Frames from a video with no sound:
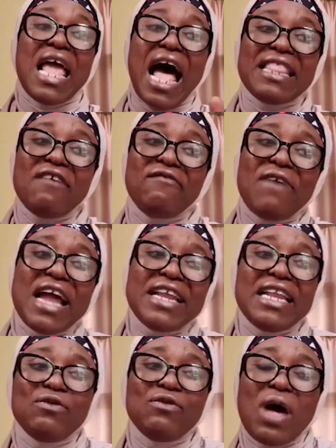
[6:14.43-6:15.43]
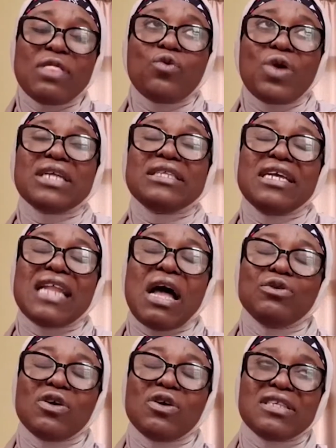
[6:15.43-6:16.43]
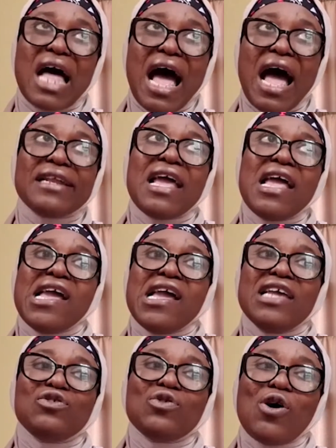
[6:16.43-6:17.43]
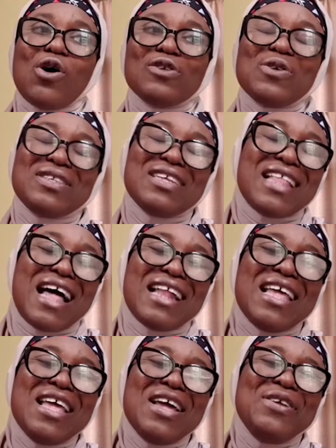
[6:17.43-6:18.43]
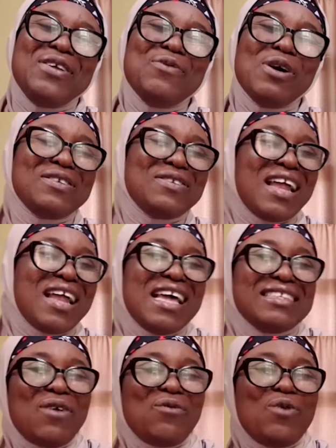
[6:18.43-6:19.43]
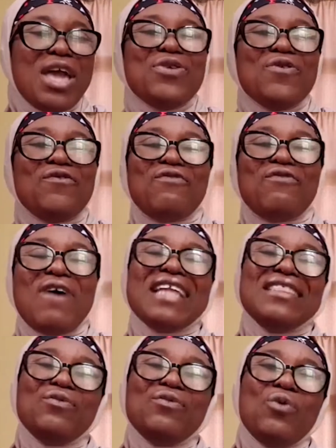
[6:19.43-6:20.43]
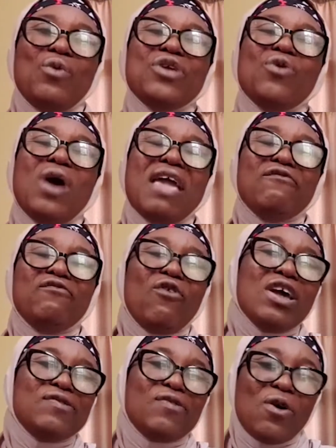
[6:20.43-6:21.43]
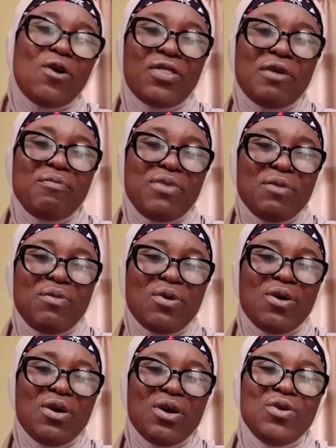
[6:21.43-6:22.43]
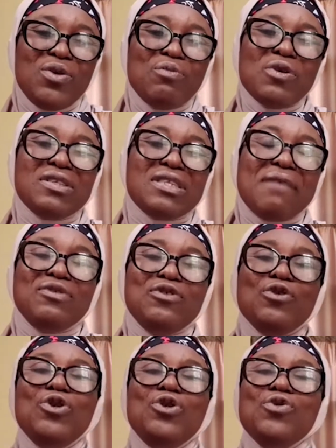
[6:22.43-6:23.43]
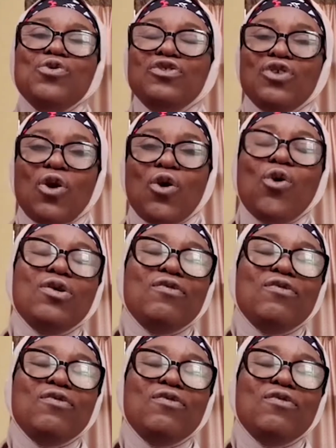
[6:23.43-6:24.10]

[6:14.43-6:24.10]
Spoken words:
And then finally, one quick thing I'll just add is to also say that you must realize that when you are a voice for other people, most times you lose your